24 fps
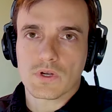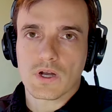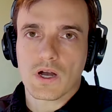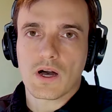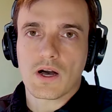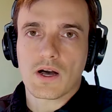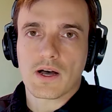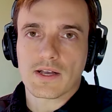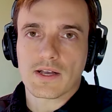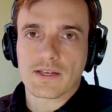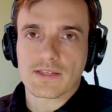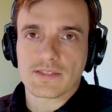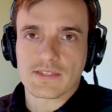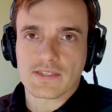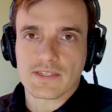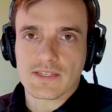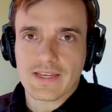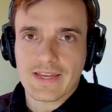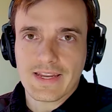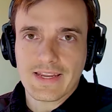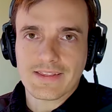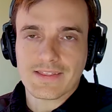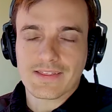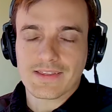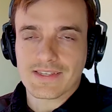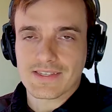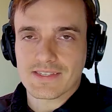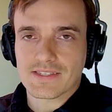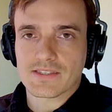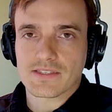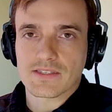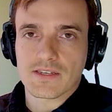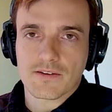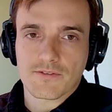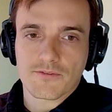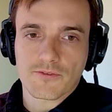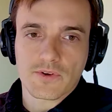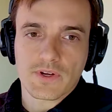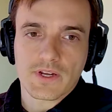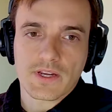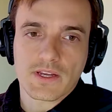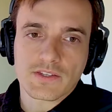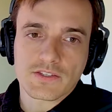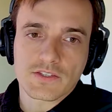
cause needless suffering.